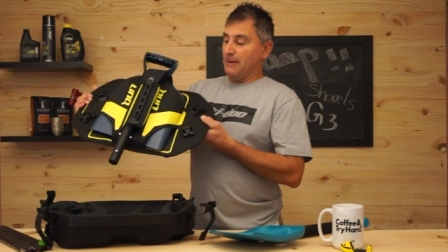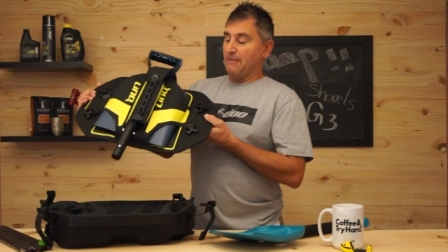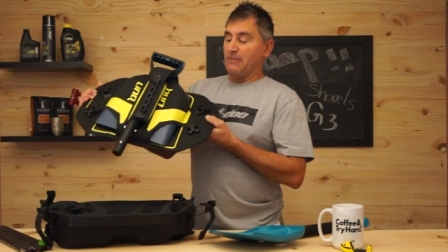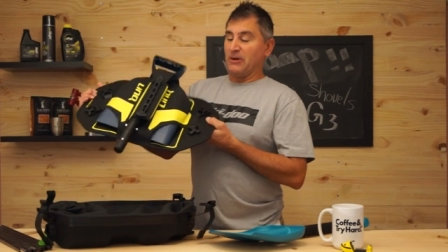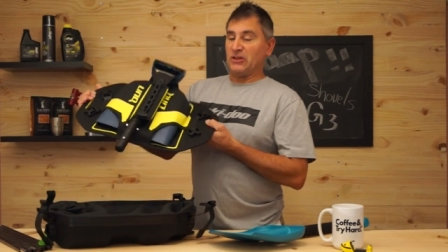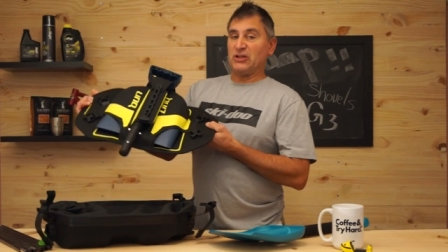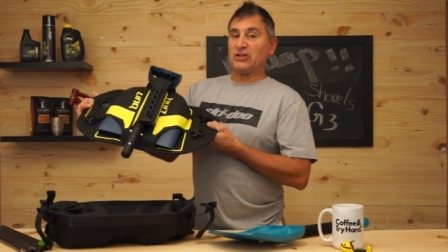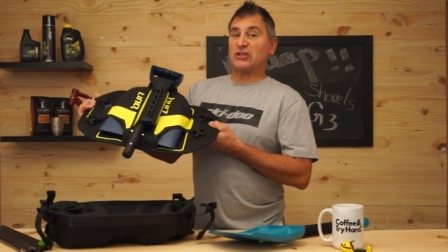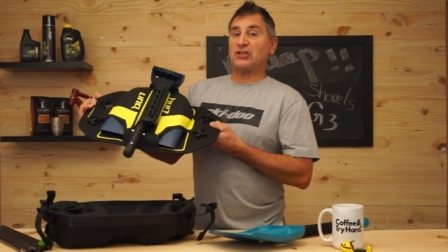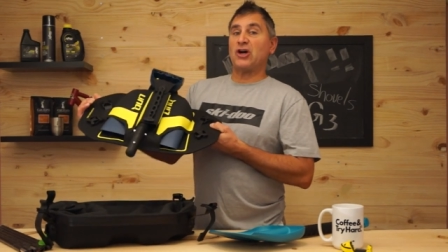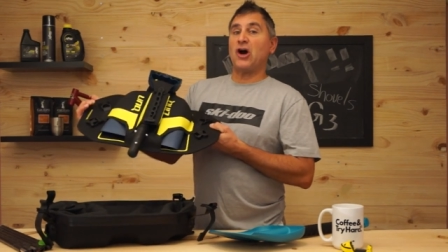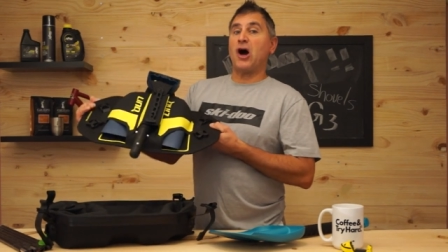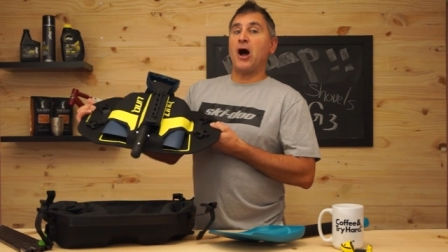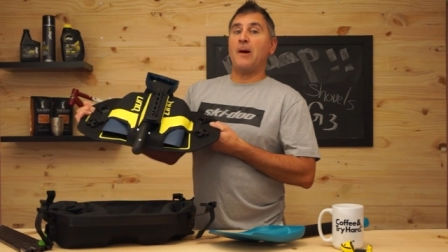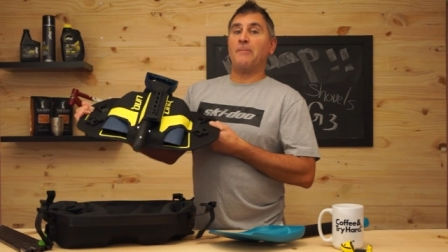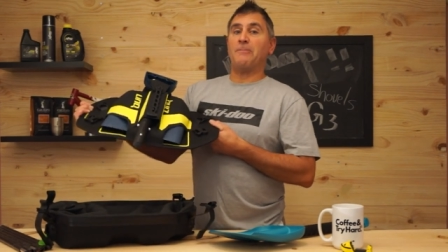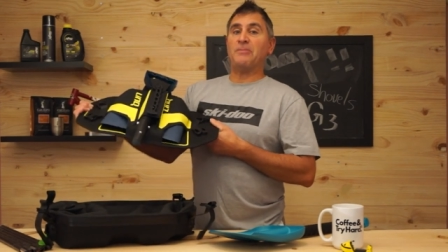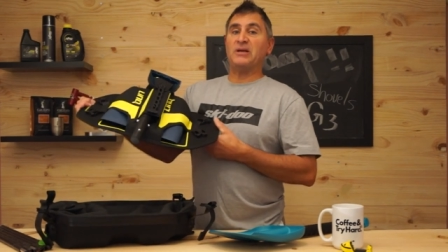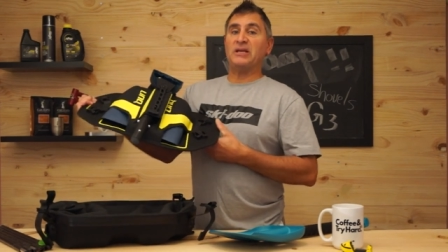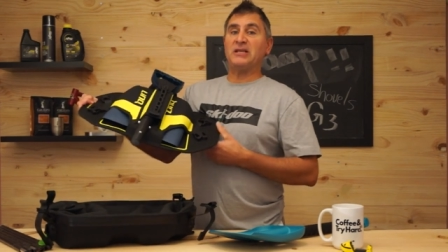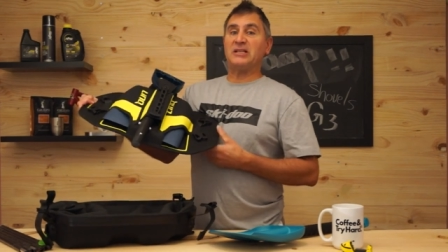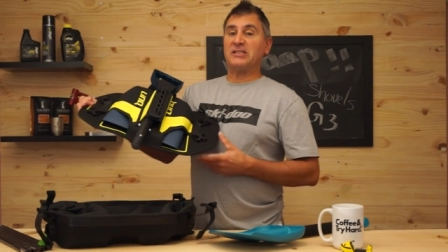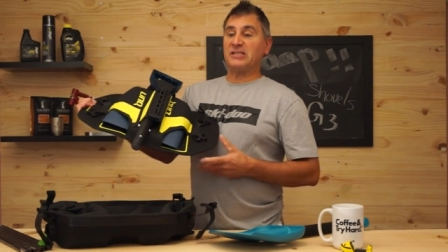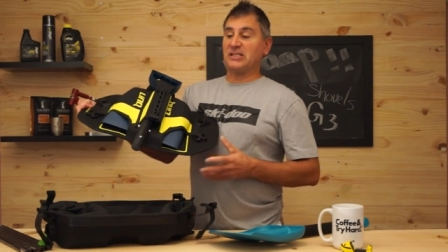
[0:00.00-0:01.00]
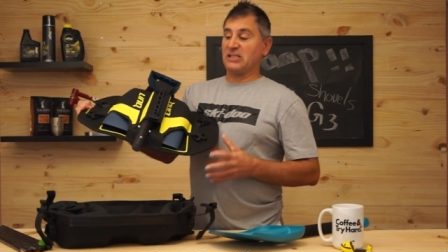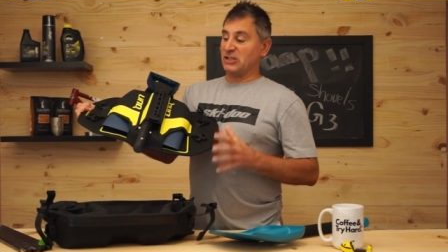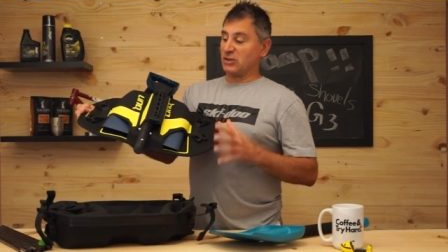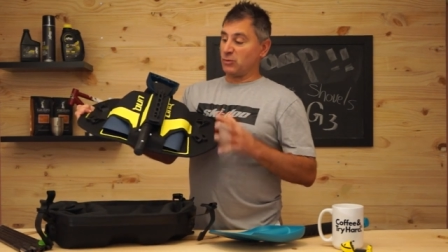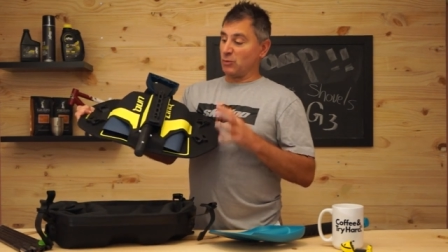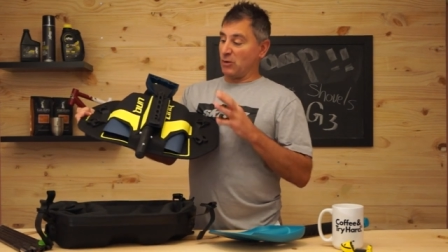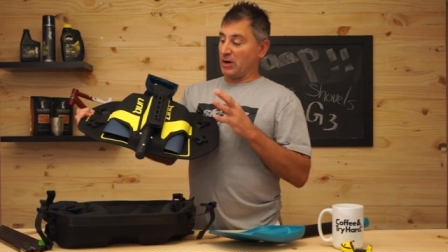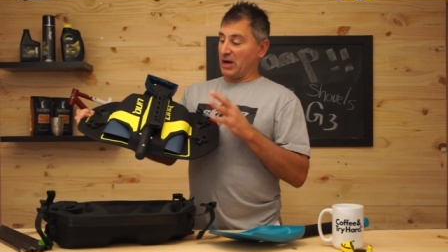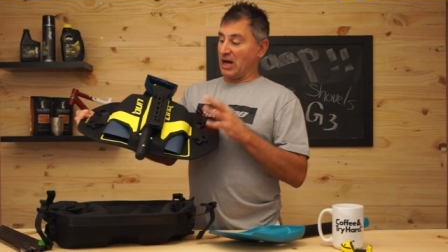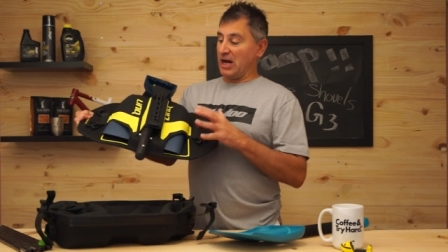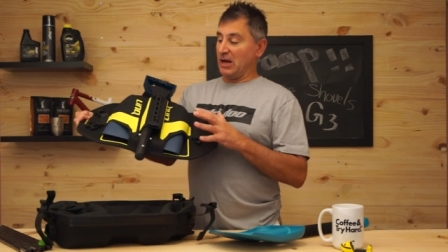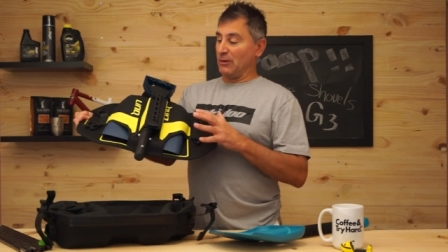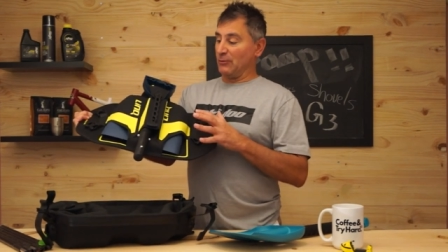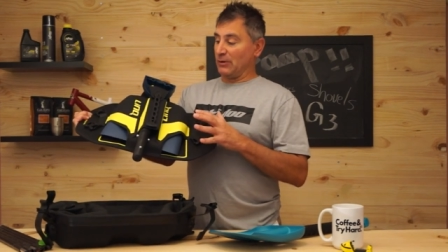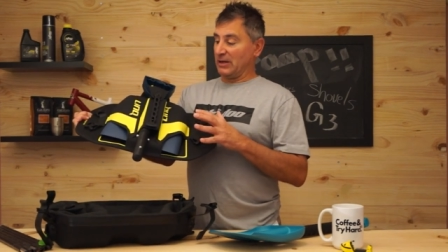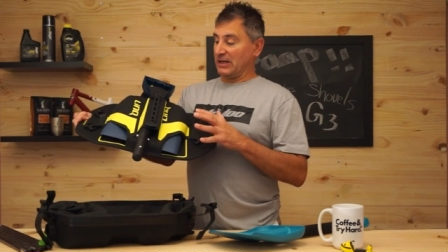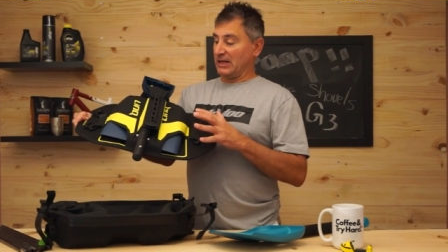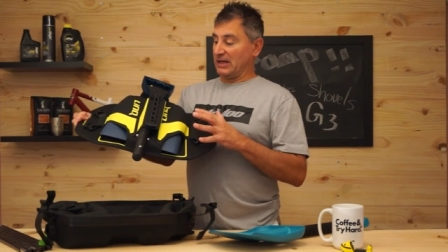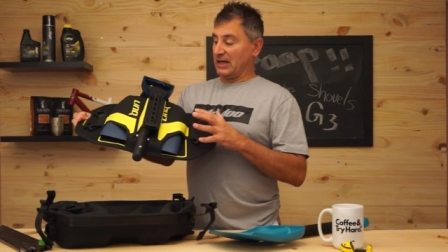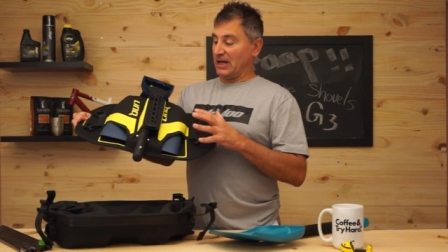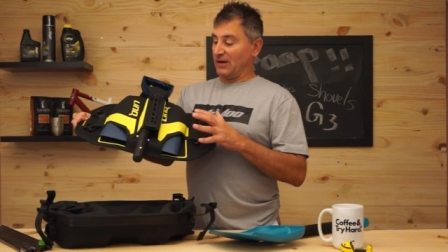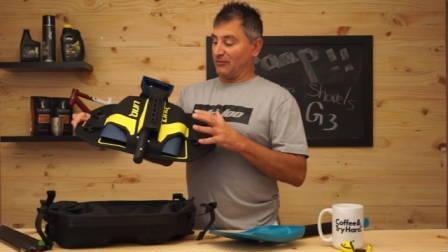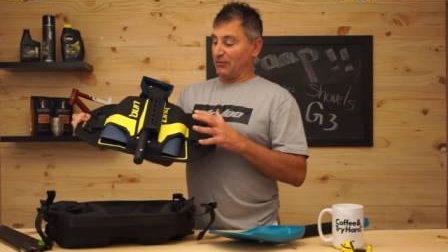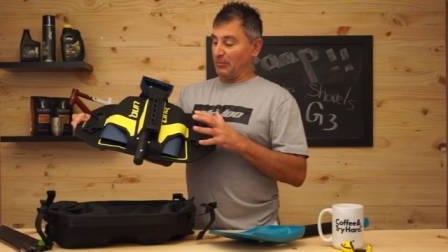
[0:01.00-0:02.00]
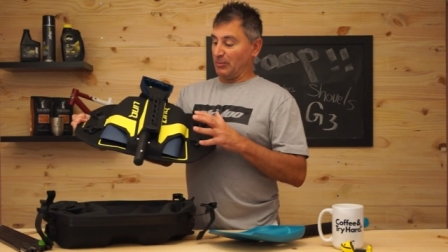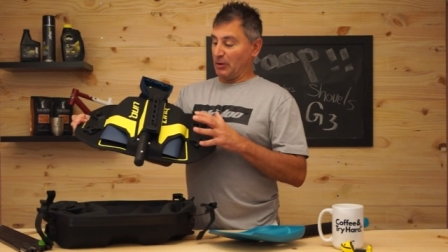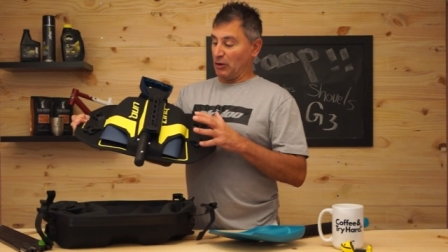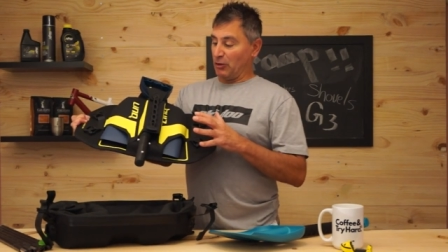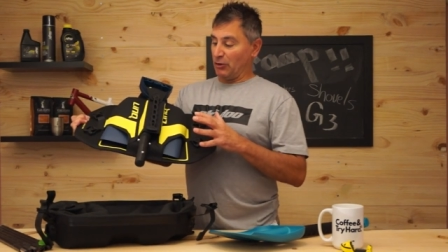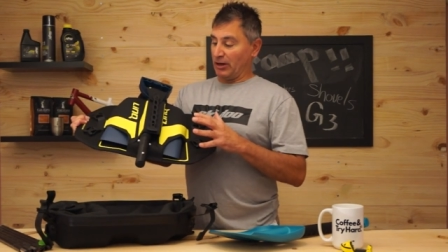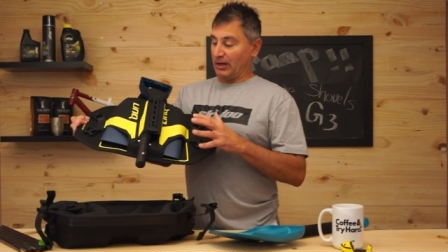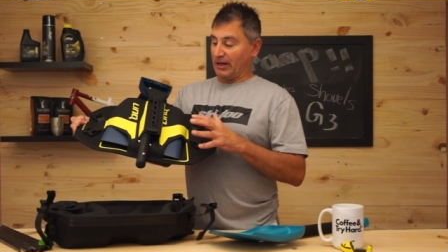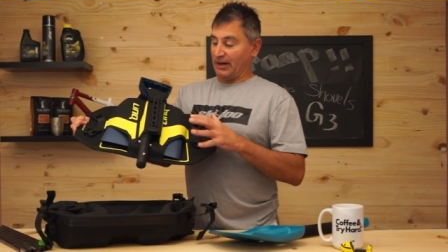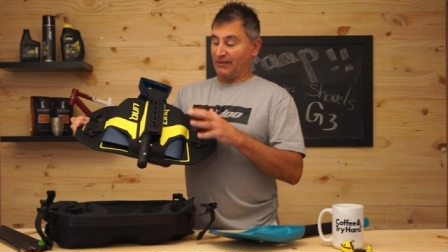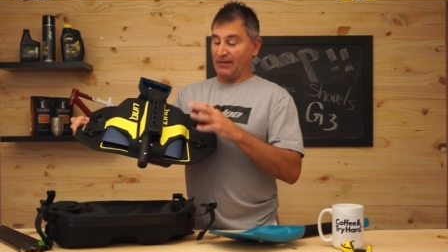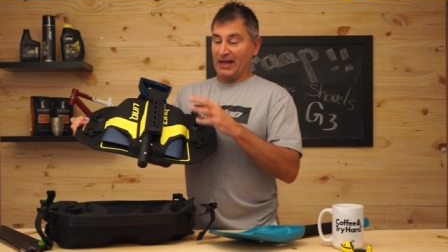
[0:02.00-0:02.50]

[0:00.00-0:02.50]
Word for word: But the top piece is what I really love about it,